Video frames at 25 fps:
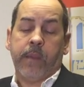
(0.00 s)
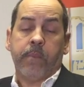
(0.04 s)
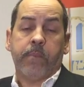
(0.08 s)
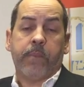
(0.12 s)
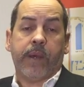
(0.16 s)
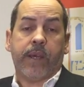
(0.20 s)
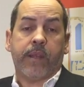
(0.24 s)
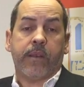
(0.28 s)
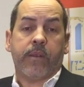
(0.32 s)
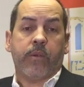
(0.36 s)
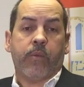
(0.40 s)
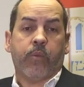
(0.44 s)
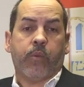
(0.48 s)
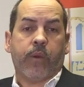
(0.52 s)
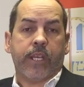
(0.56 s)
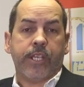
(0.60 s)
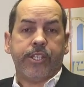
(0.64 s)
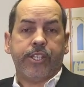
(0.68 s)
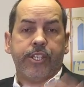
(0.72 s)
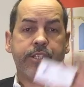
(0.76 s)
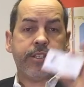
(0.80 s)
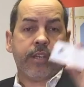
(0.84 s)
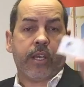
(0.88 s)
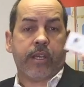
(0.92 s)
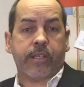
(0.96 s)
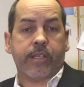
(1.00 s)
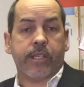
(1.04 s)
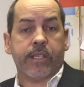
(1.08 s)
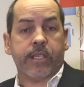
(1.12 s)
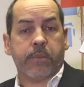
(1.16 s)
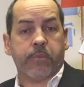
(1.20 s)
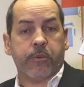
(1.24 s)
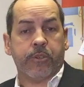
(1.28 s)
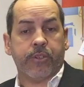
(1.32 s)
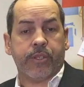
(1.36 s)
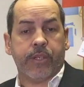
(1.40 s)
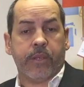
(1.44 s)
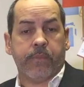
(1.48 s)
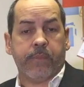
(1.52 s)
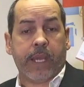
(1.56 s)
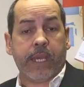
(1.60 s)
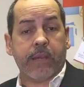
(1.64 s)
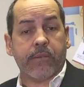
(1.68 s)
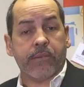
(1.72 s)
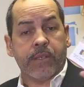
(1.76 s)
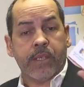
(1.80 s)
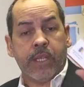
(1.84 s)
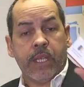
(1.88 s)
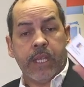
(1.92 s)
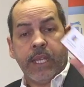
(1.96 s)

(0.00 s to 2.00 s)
But what did you talk to this person about?